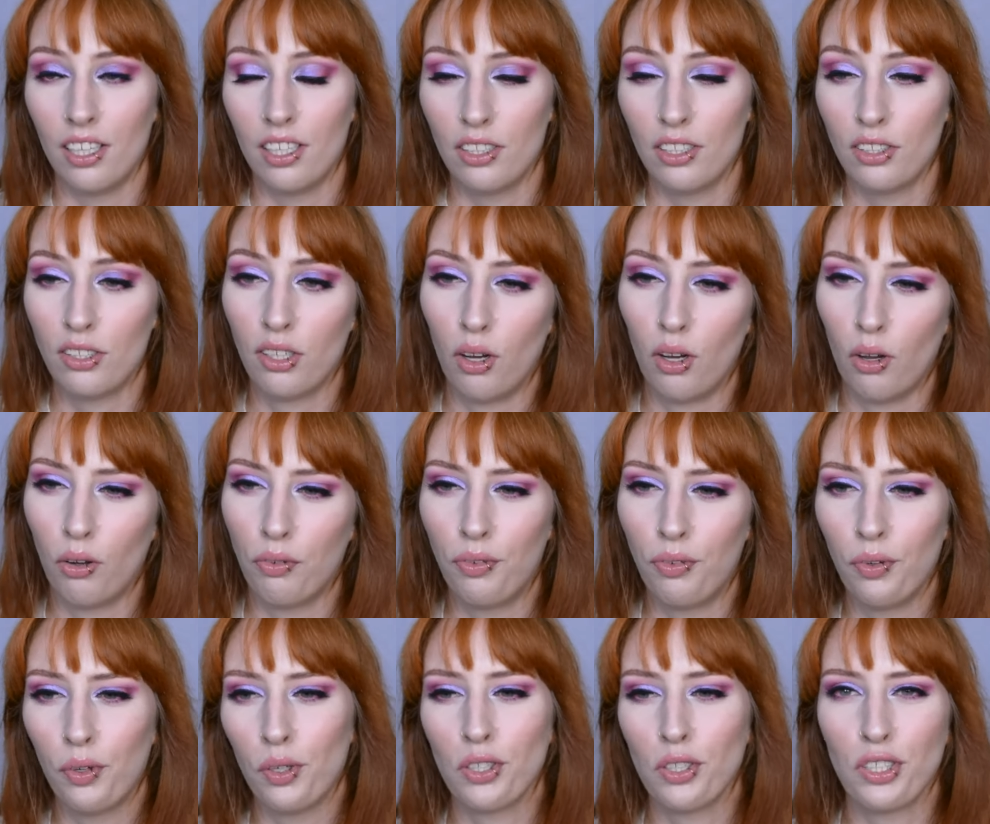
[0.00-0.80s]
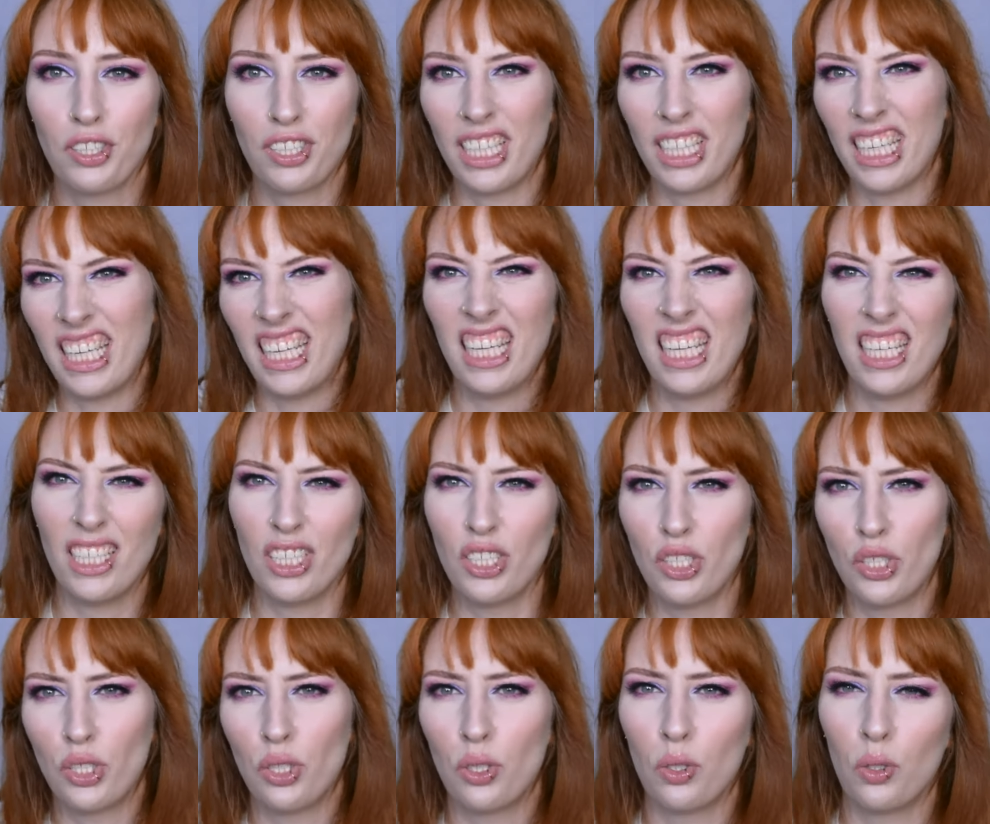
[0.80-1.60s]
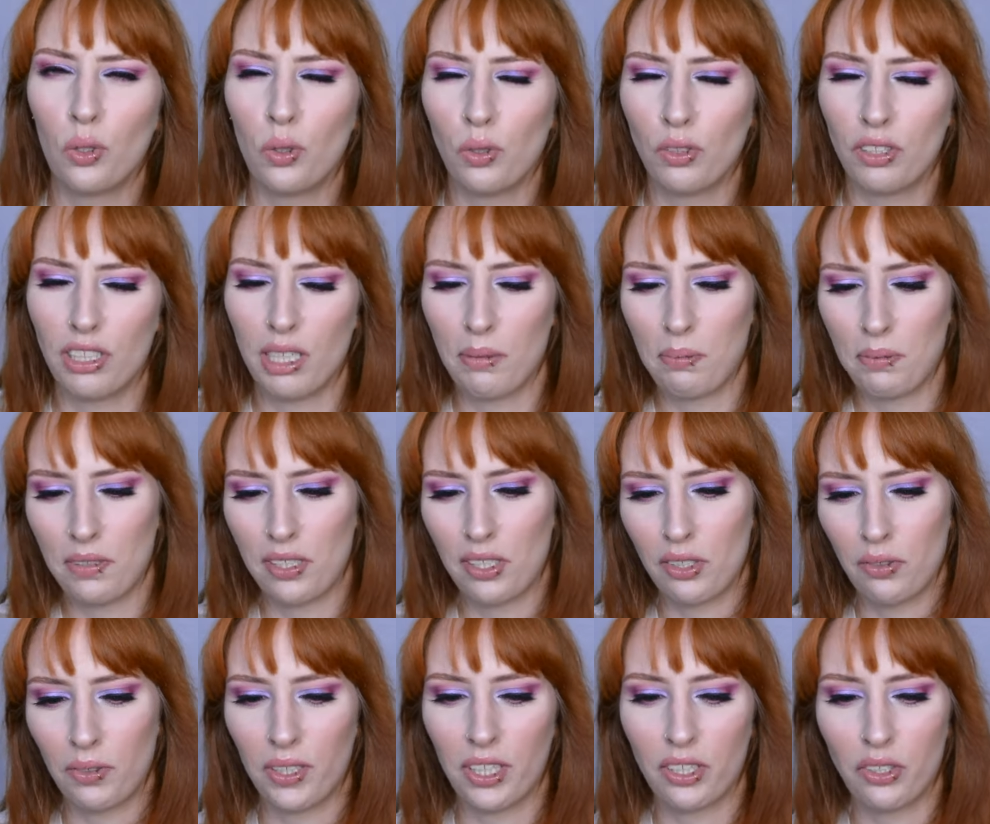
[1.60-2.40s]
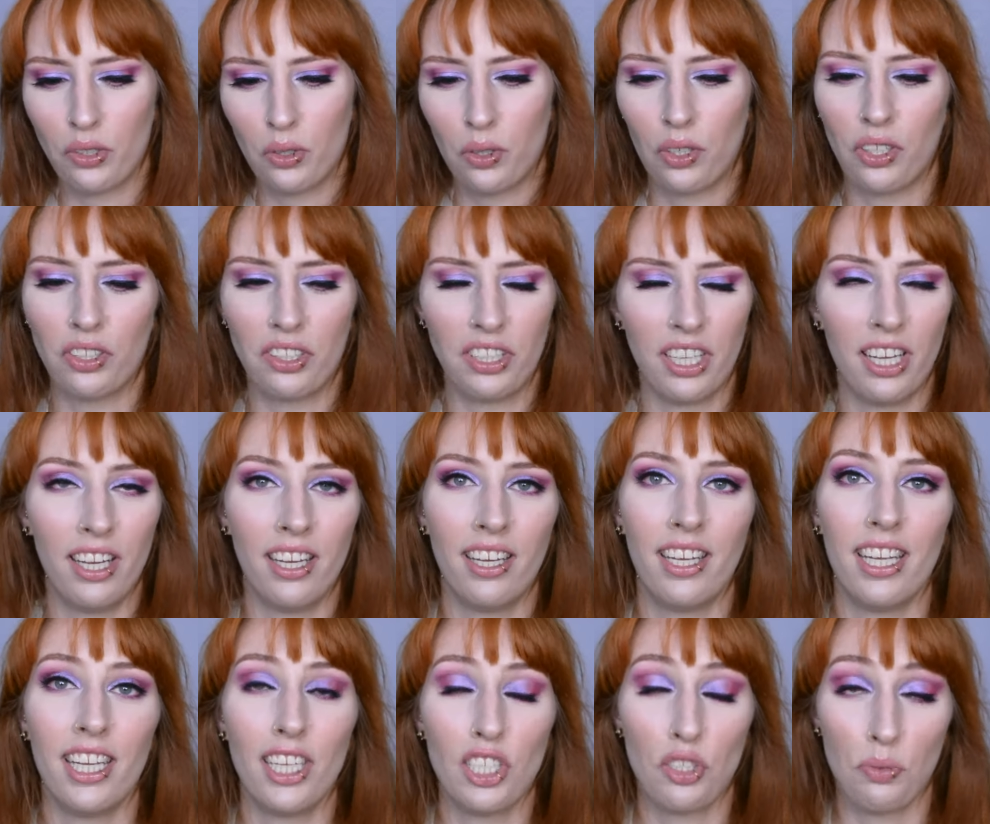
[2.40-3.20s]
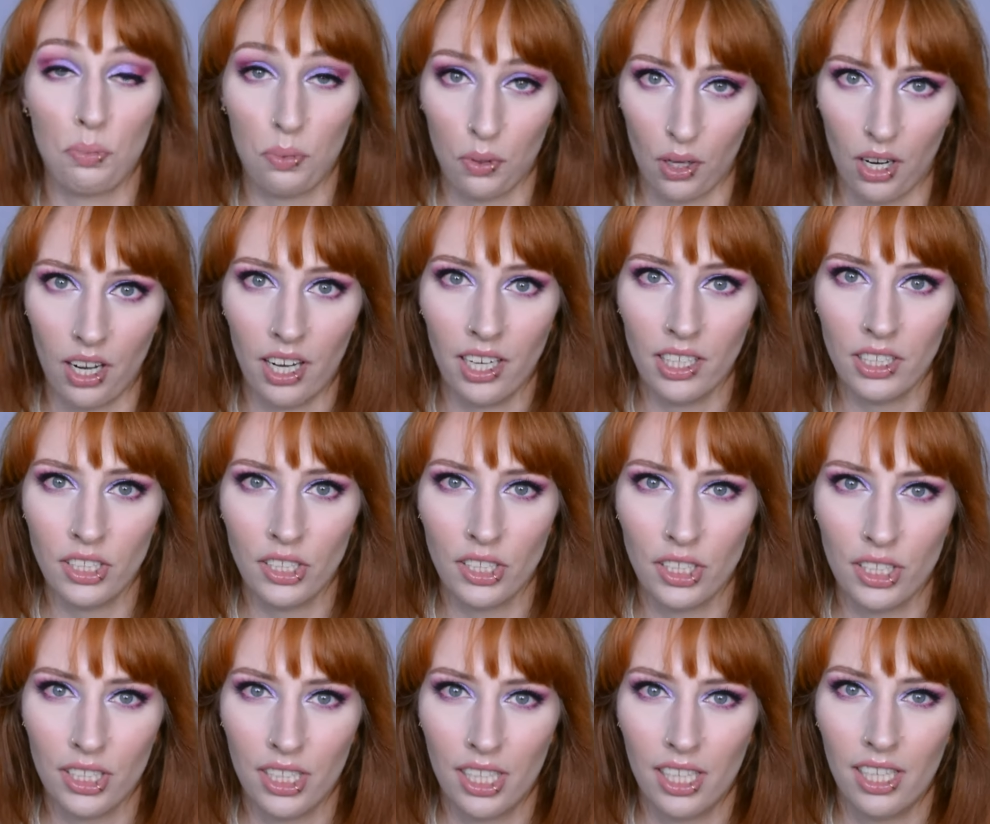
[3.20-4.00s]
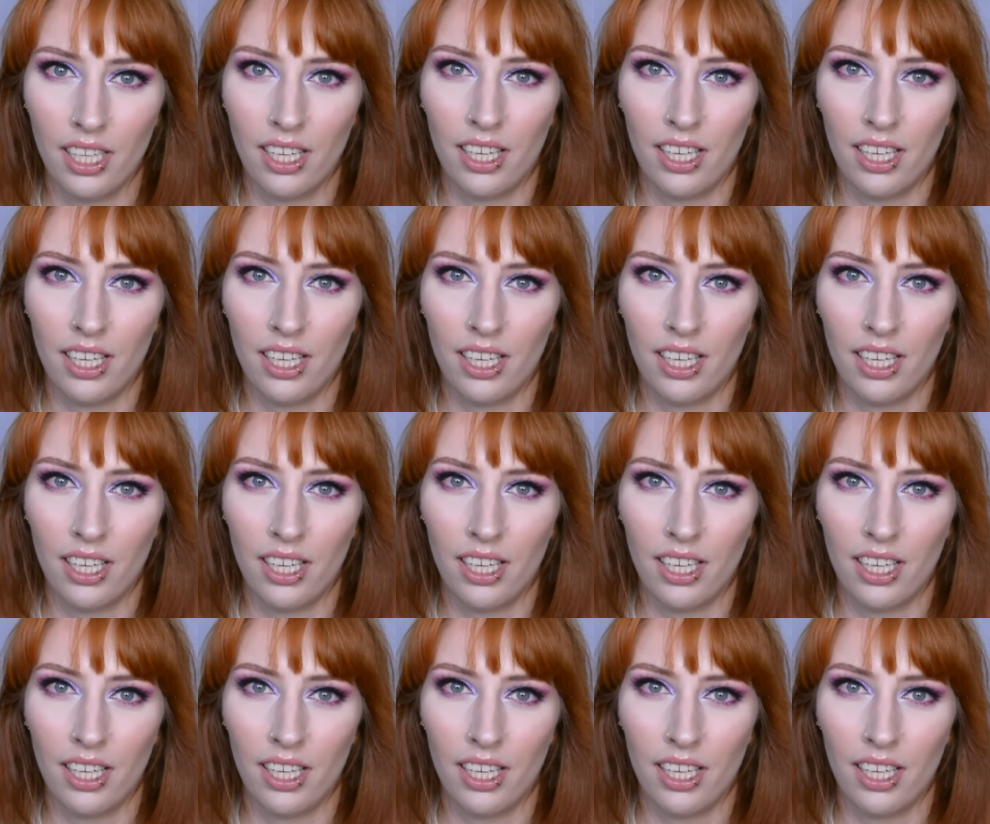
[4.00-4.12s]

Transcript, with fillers: So first issue tips and tricks sort of thing is brass.